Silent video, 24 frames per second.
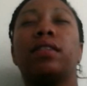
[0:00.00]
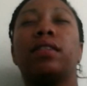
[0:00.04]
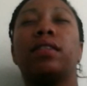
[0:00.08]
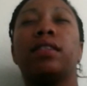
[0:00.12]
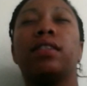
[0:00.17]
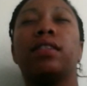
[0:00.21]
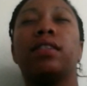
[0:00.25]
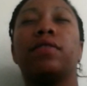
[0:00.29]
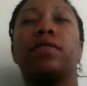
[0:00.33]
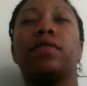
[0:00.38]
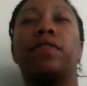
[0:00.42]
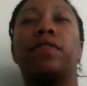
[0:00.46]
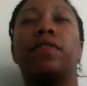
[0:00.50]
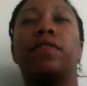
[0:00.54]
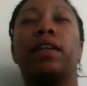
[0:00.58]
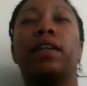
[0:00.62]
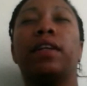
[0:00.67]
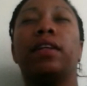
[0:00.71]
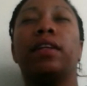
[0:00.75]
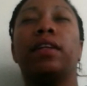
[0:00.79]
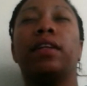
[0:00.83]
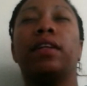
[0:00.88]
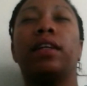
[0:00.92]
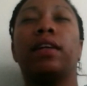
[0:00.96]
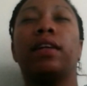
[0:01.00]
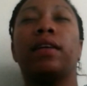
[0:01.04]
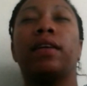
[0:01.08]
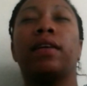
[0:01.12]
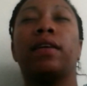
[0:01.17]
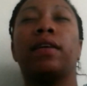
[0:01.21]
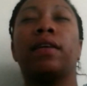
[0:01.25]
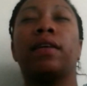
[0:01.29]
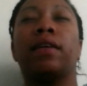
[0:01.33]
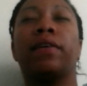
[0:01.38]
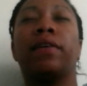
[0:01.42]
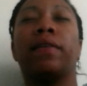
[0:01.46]
to this feeling
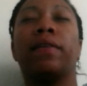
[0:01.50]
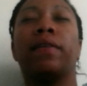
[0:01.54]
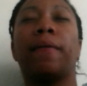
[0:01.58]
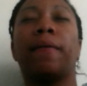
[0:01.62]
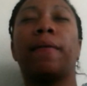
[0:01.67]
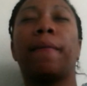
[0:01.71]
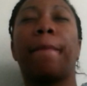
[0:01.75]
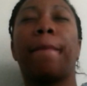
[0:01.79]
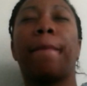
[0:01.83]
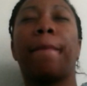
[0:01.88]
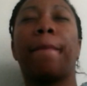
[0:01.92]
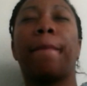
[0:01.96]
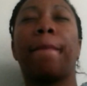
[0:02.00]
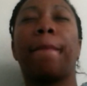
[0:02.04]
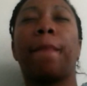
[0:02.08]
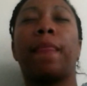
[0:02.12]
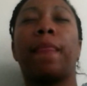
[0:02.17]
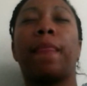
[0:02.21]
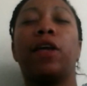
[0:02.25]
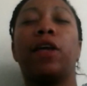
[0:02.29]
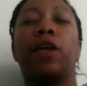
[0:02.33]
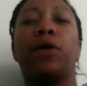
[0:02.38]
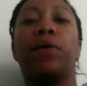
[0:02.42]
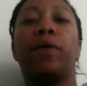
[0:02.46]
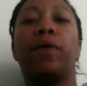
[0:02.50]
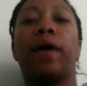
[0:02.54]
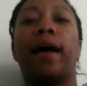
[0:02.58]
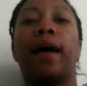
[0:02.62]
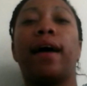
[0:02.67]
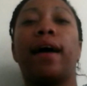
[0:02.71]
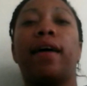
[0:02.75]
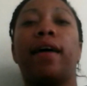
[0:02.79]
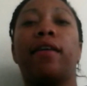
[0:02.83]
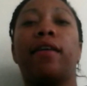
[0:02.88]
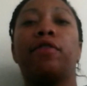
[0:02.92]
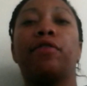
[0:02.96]
that you
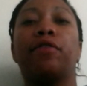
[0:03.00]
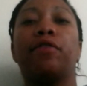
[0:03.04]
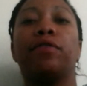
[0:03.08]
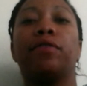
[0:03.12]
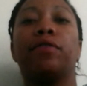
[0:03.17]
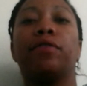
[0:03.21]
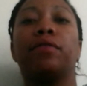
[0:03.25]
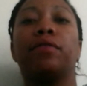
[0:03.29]
have.